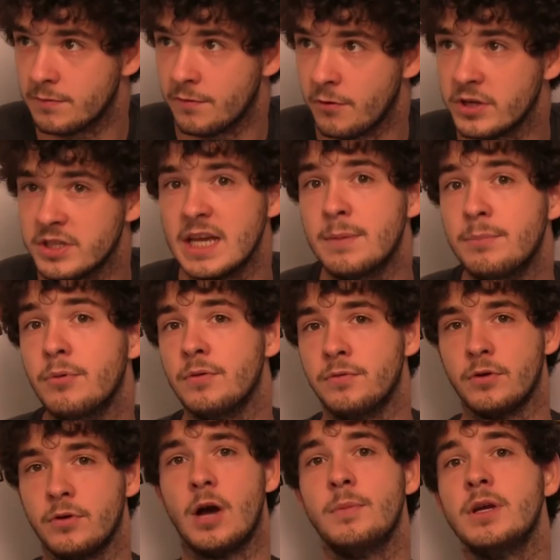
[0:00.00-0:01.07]
for example, if
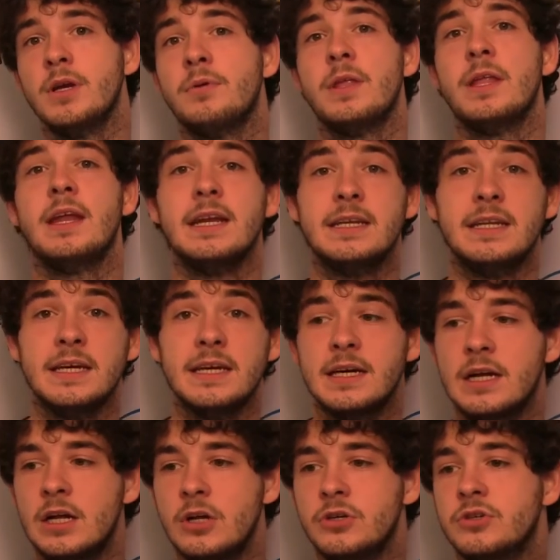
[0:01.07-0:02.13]
you're coming up with an idea
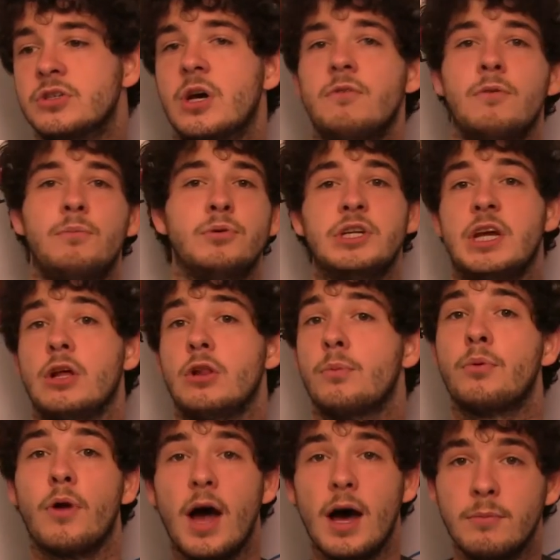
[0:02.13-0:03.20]
to solve a particular
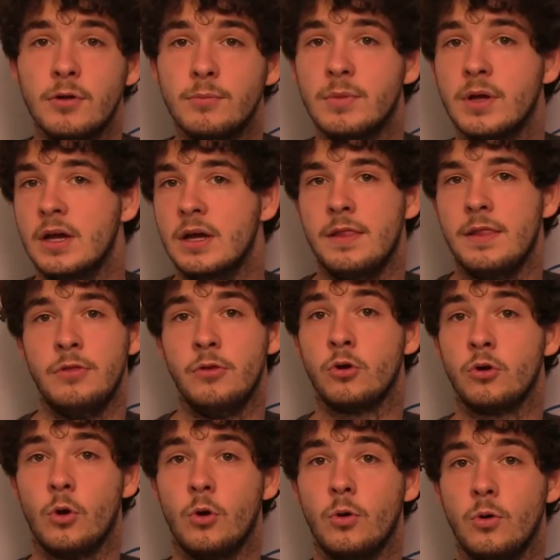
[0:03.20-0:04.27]
problem, then the
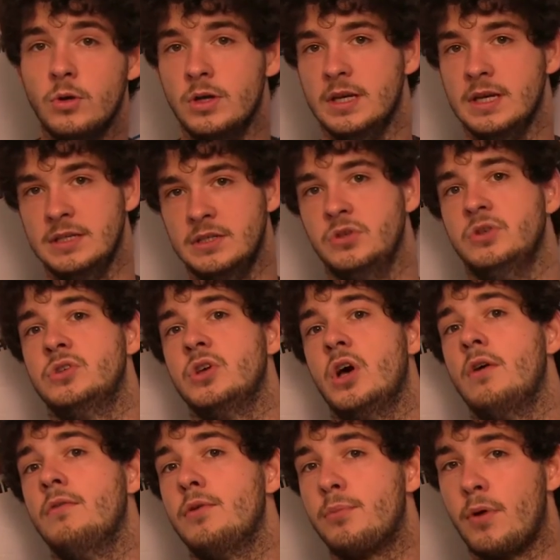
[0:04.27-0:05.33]
goal is to
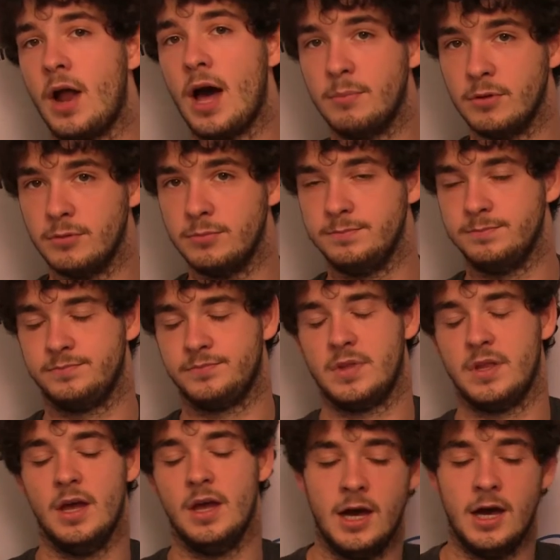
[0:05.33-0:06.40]
solve the problem.
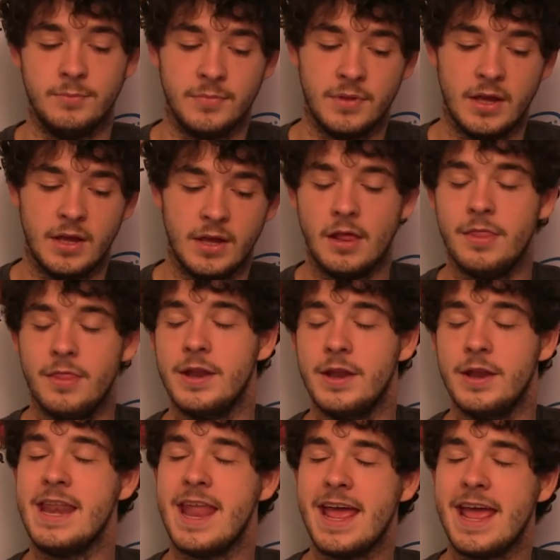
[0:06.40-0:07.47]
Um, the
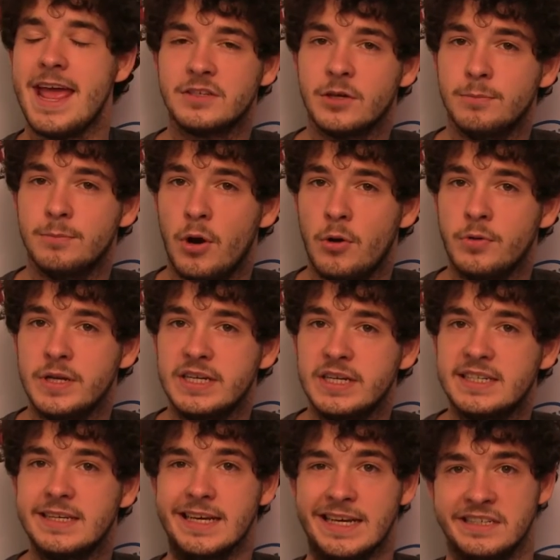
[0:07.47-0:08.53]
next
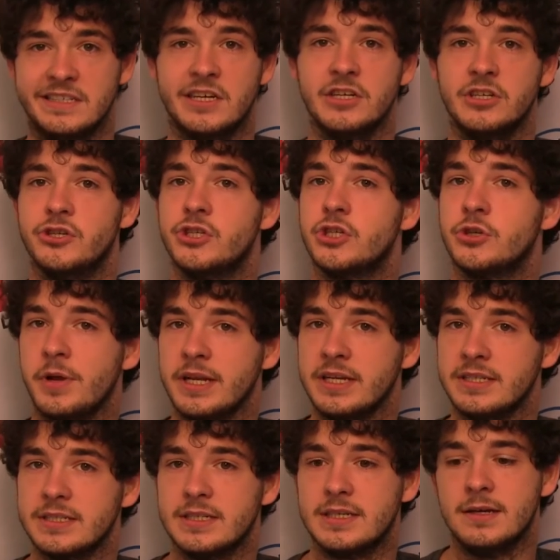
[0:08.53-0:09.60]
component is
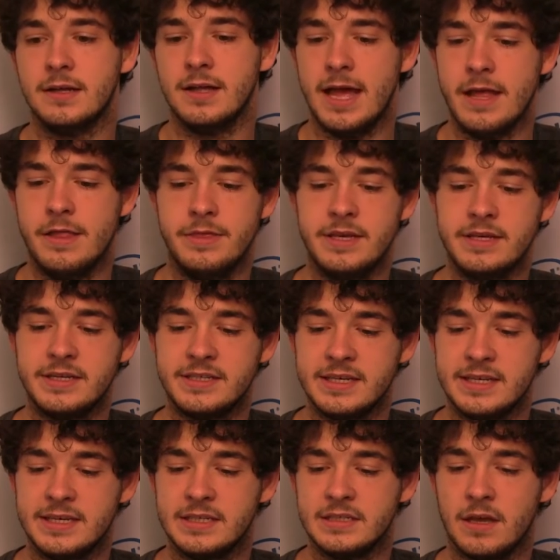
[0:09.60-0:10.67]
constraint, and this
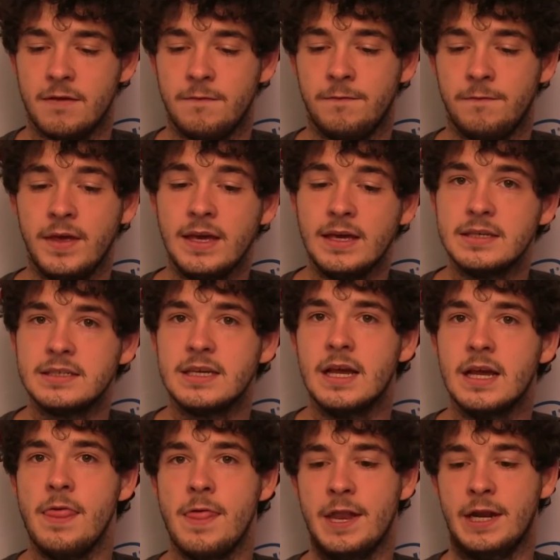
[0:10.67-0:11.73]
is things
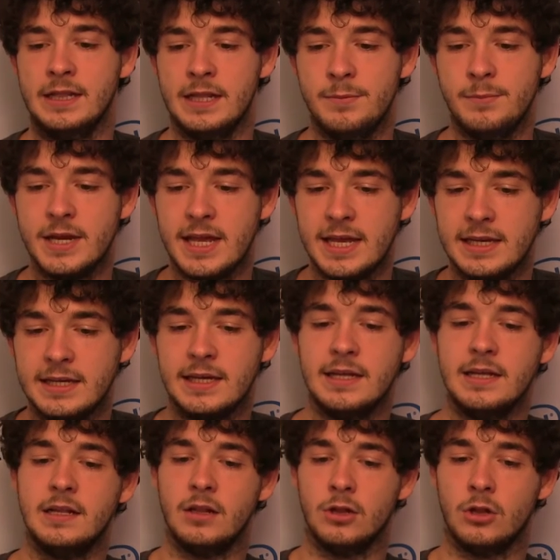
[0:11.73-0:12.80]
that eliminate
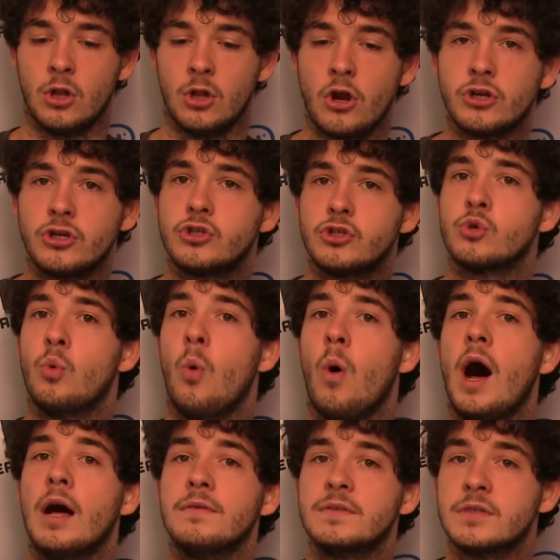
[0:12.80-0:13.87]
large
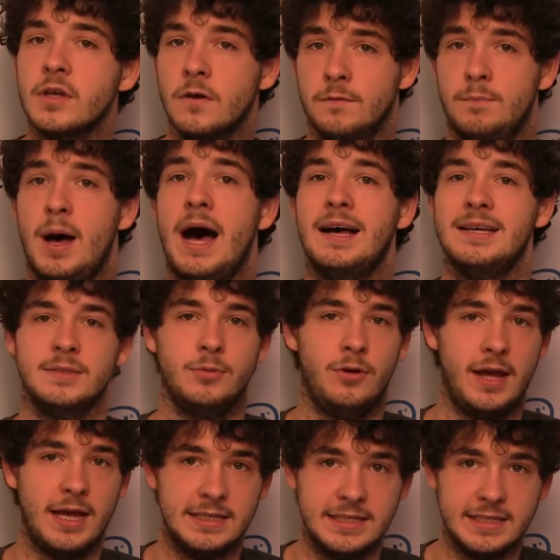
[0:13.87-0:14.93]
swaths of possible
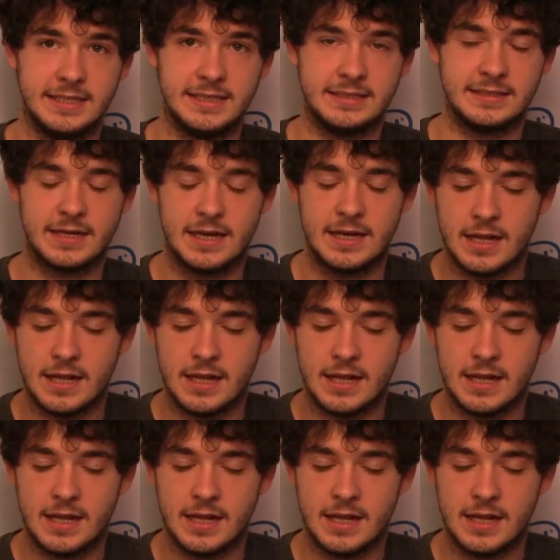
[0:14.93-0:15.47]
ideas.